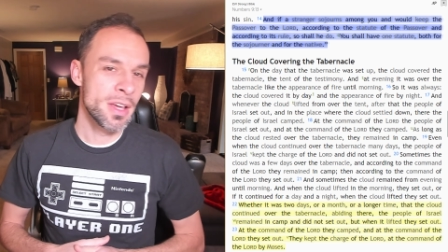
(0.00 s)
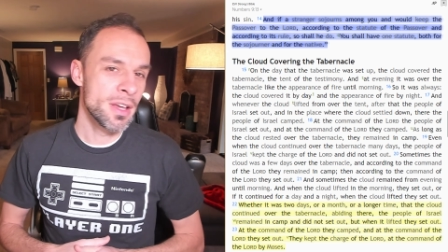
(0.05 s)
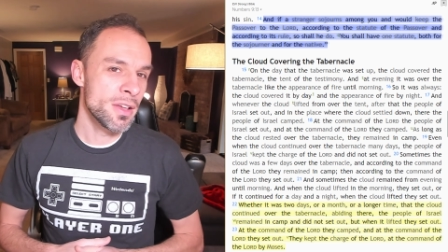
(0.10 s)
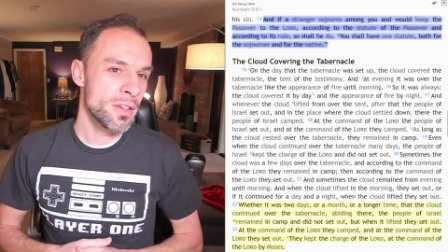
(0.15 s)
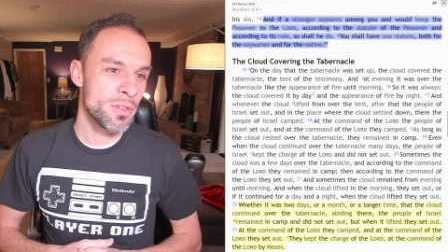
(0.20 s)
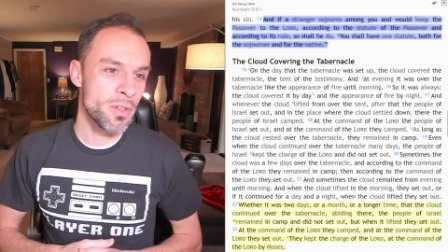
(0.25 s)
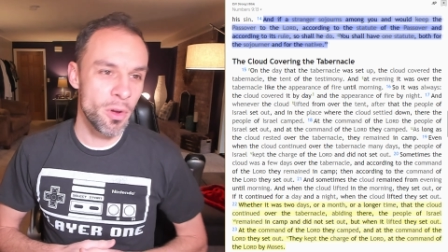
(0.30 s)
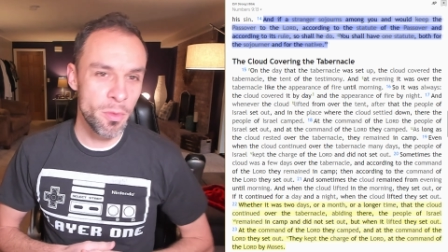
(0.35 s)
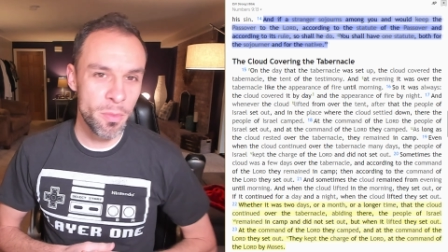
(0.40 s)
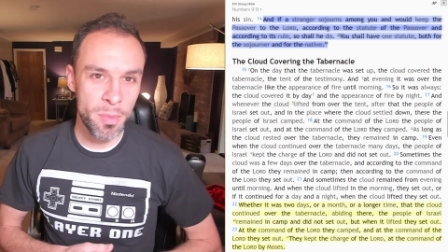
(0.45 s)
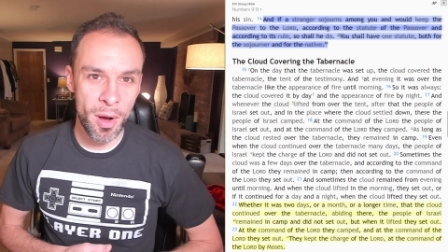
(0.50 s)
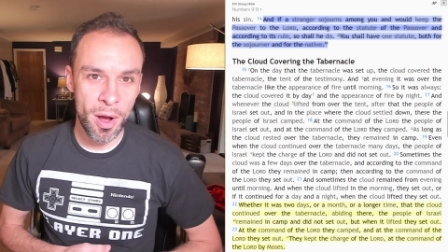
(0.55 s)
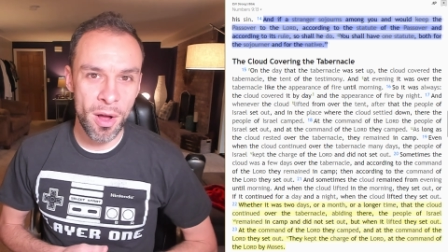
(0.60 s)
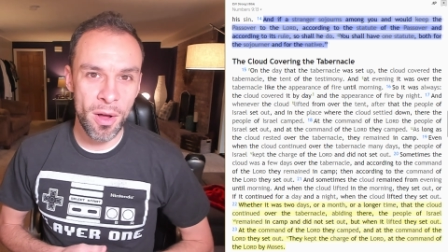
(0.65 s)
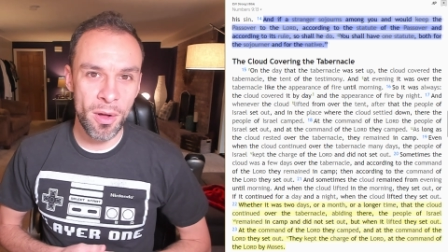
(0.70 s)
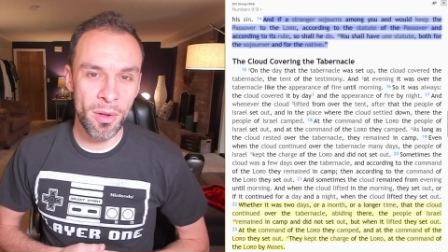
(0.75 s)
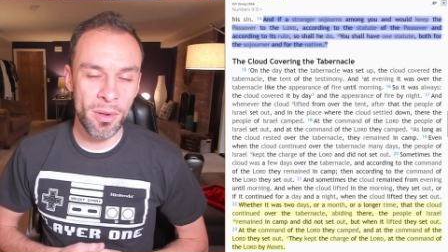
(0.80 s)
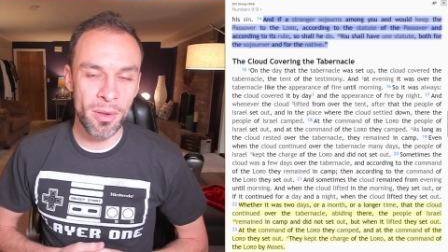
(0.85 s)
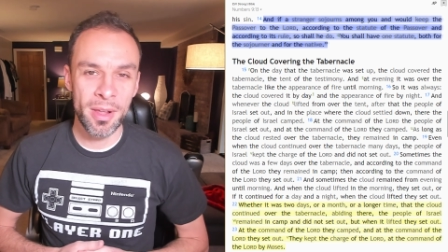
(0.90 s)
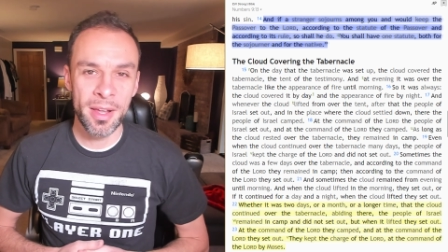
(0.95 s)
So
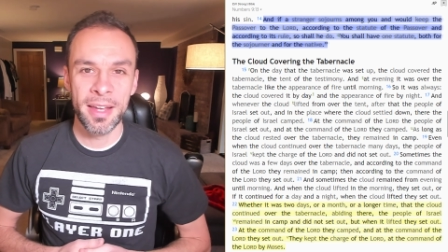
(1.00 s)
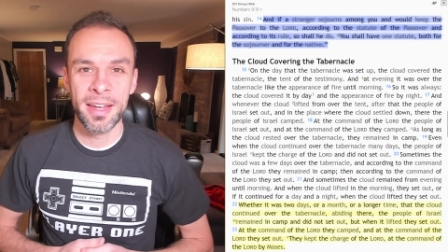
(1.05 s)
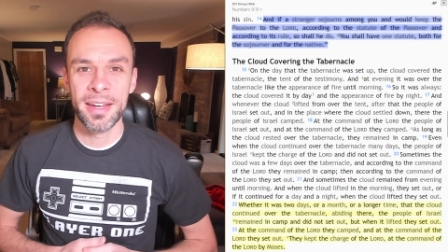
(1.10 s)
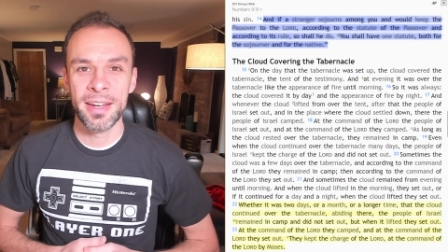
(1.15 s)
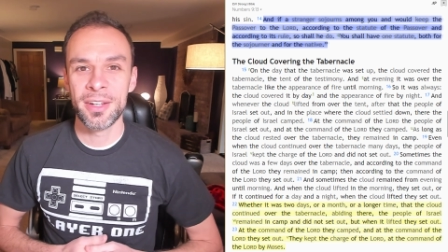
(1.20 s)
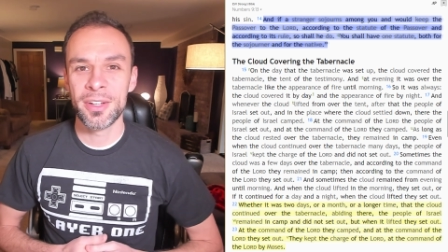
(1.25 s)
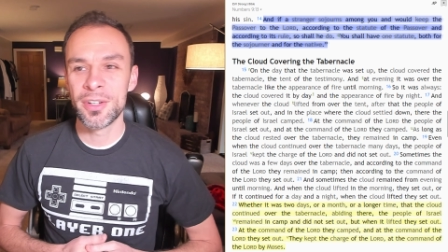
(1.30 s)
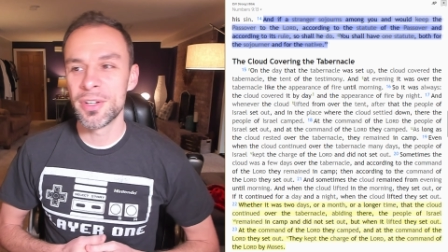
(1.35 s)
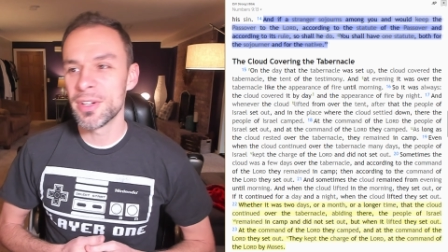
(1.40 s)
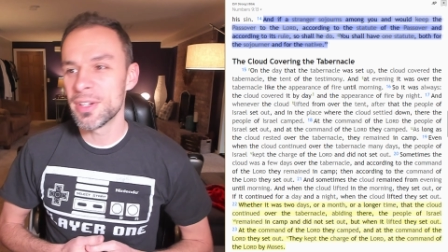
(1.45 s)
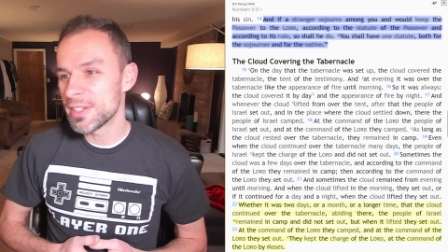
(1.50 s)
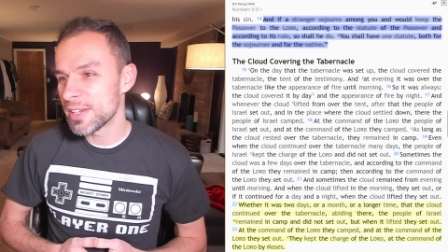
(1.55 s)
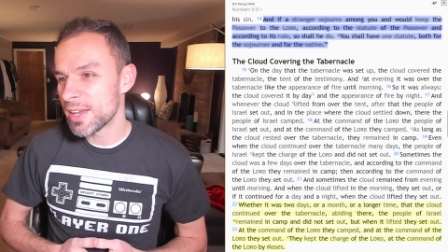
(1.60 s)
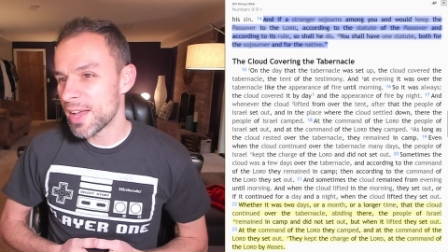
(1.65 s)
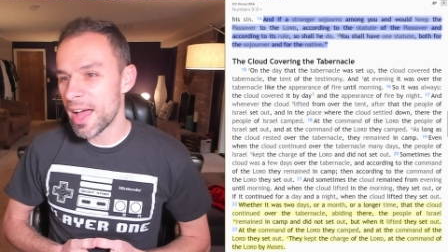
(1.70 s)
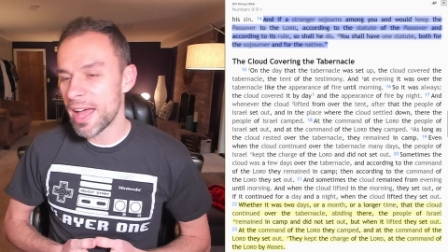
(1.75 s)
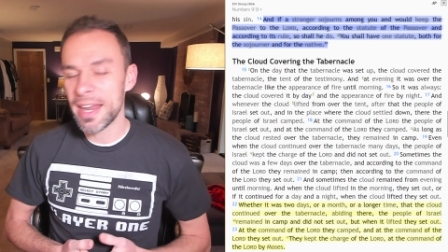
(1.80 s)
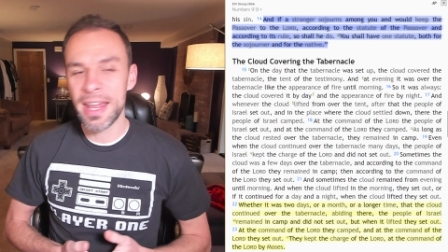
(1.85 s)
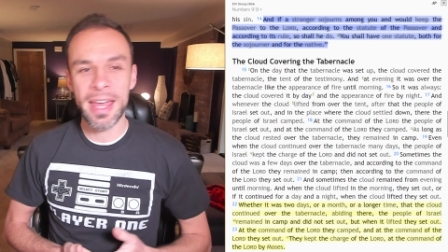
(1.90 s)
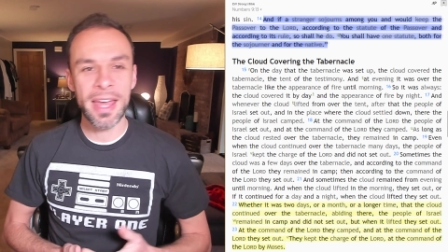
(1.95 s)
Paul could
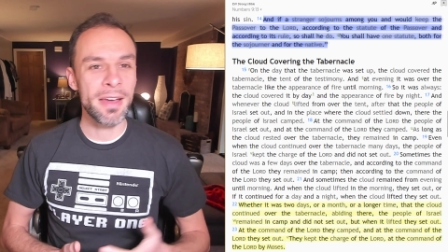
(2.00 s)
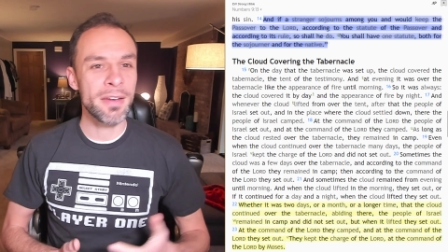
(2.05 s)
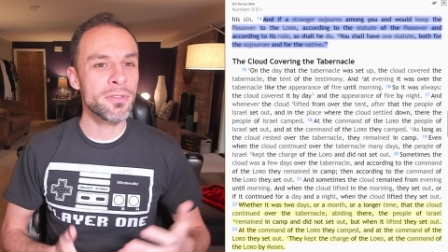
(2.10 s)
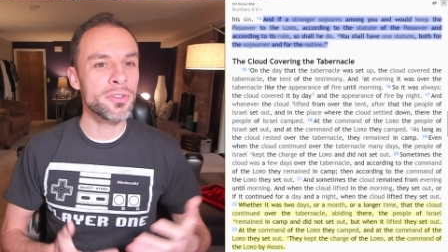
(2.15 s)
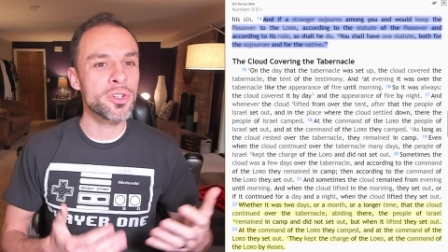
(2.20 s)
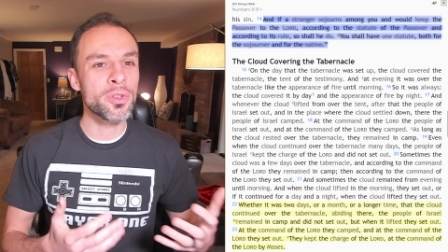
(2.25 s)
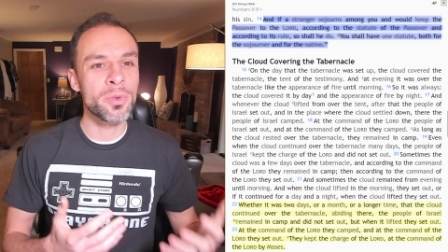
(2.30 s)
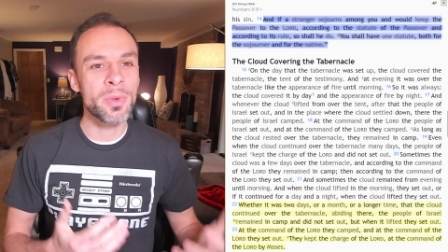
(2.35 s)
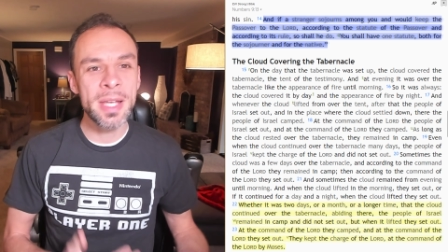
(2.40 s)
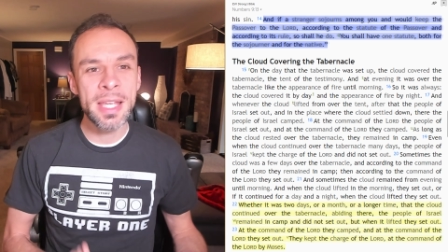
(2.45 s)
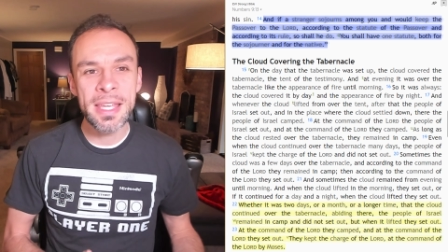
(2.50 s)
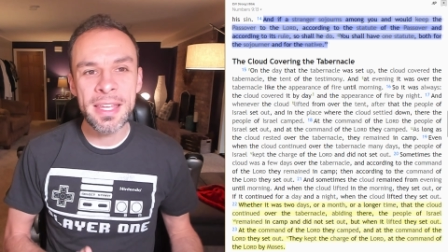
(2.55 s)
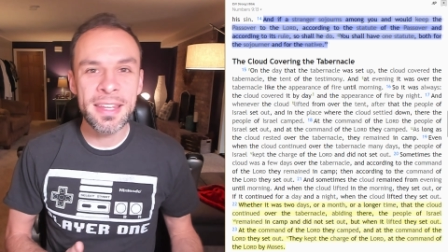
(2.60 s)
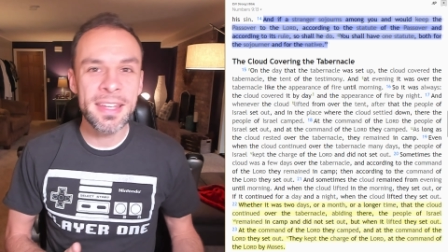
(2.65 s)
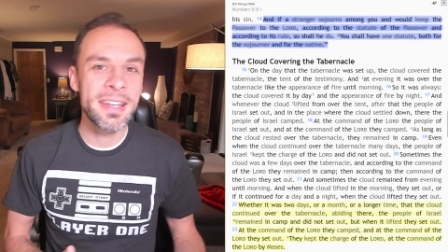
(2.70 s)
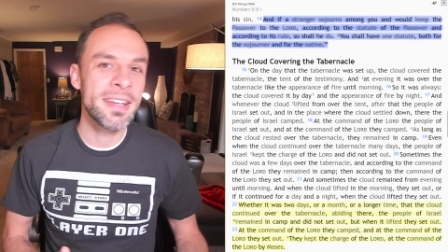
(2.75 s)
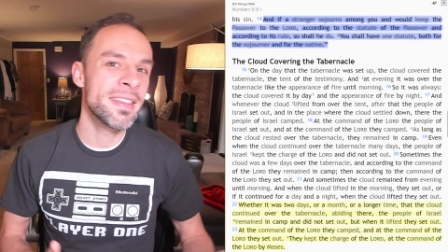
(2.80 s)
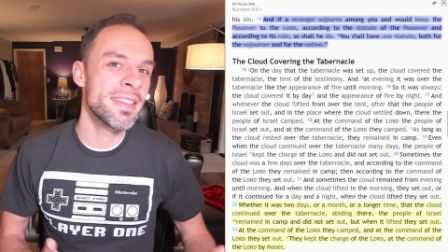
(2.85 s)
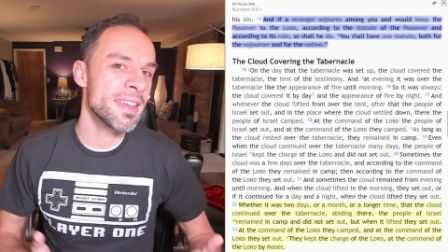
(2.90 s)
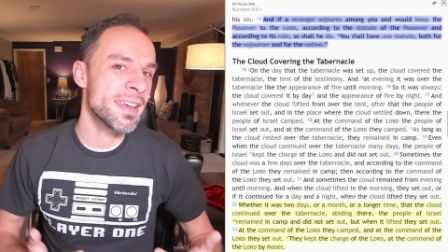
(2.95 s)
not have
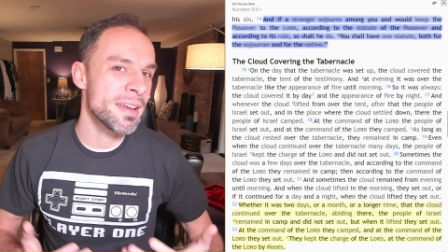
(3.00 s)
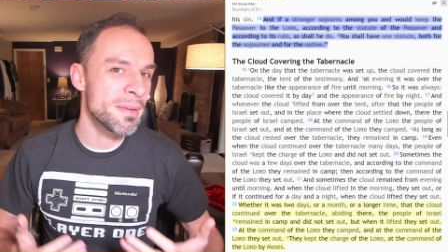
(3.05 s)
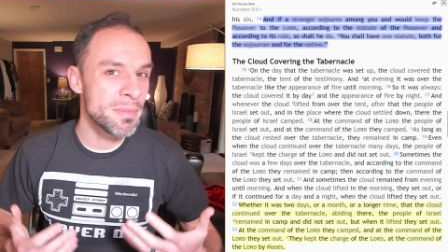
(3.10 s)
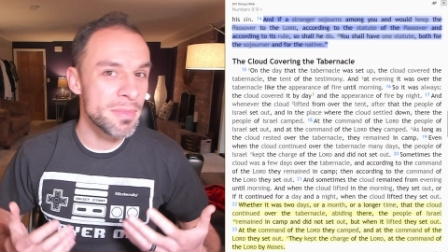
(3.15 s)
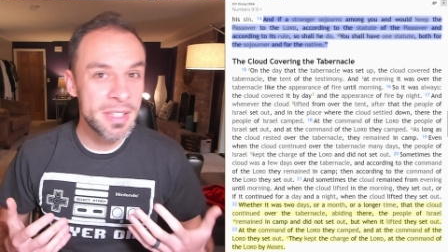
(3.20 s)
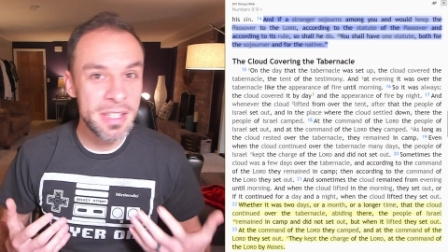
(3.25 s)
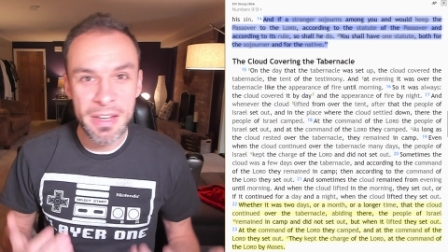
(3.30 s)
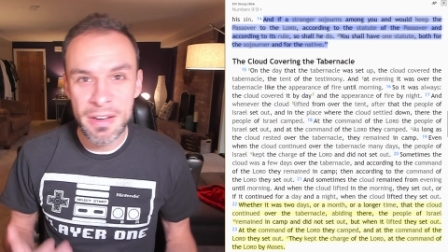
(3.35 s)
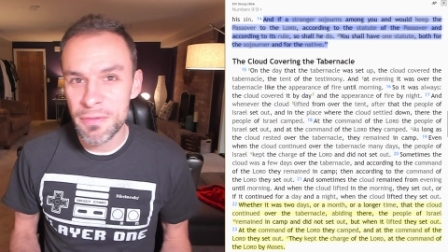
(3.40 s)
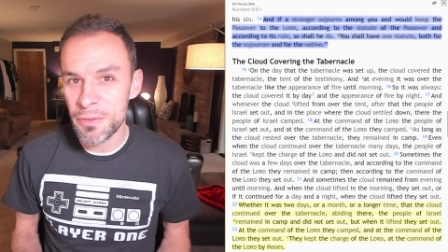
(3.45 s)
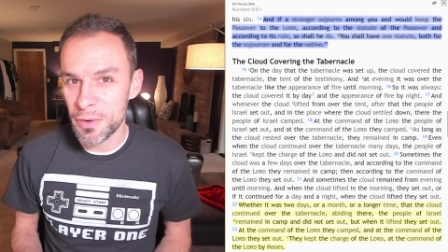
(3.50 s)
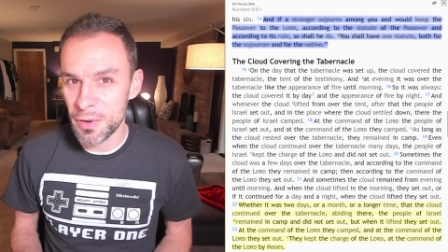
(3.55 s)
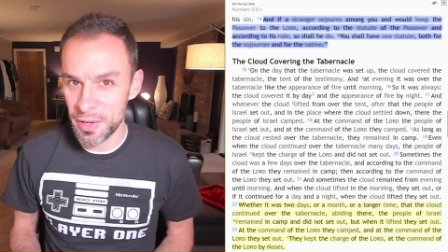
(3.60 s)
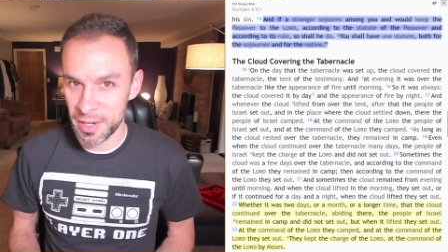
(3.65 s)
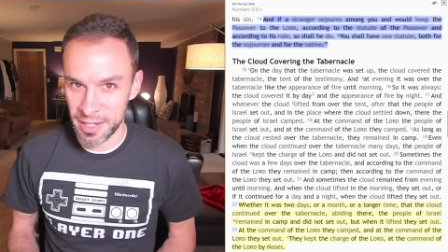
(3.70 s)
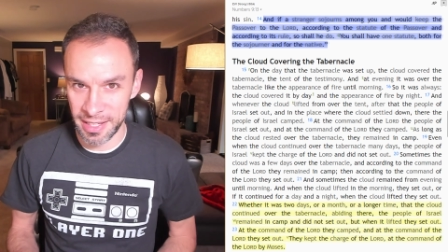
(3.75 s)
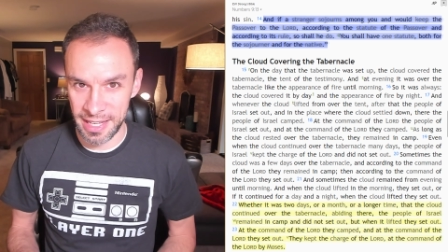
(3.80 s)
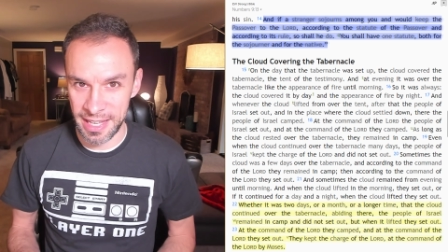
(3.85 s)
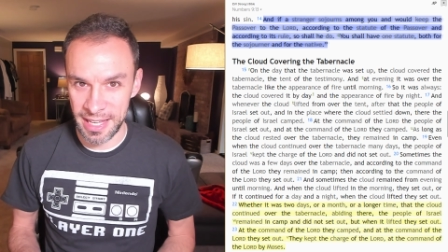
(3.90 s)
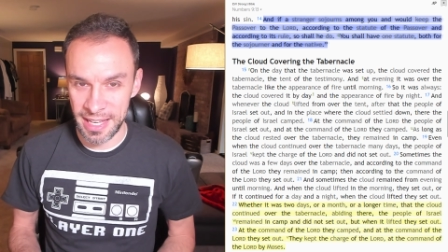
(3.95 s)
treated them
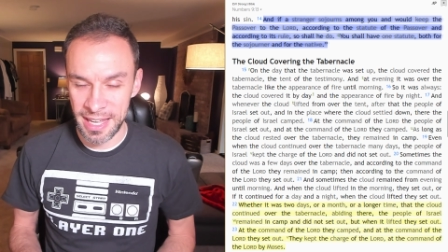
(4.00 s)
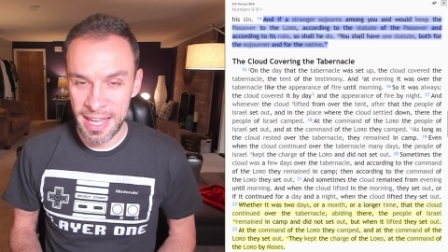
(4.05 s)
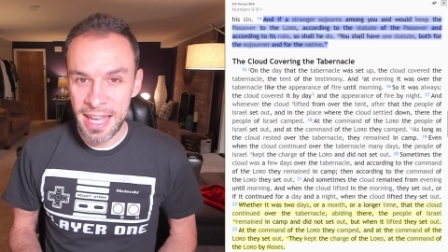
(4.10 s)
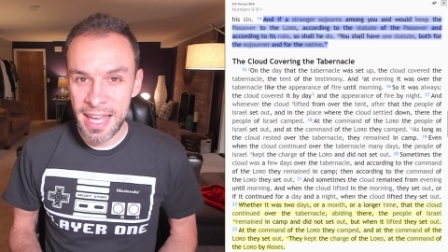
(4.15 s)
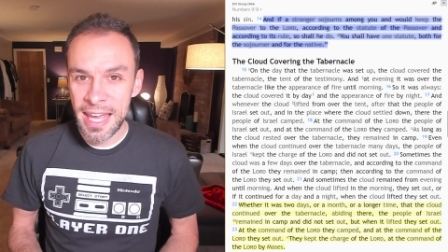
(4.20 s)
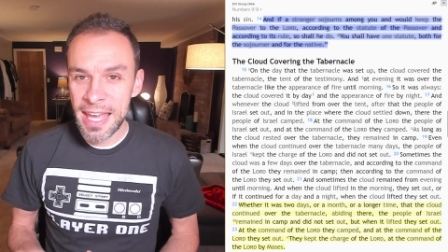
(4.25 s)
differently.